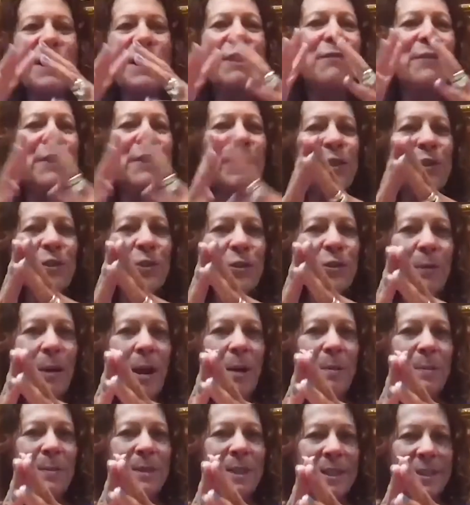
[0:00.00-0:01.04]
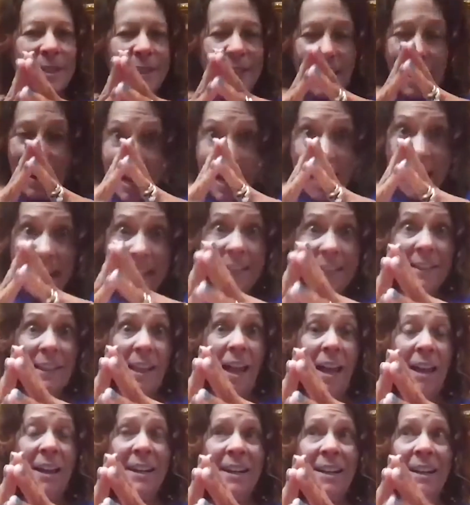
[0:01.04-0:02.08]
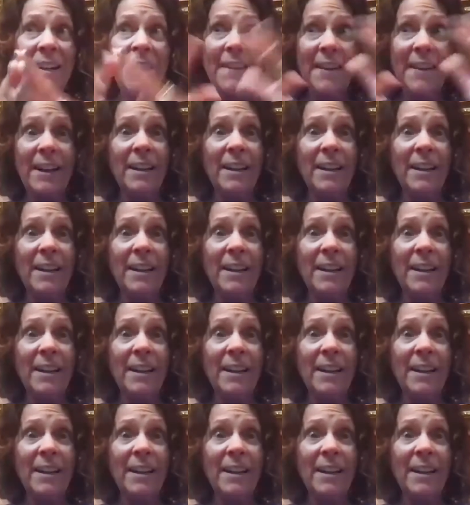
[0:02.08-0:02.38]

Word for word: of interrupt as a headline that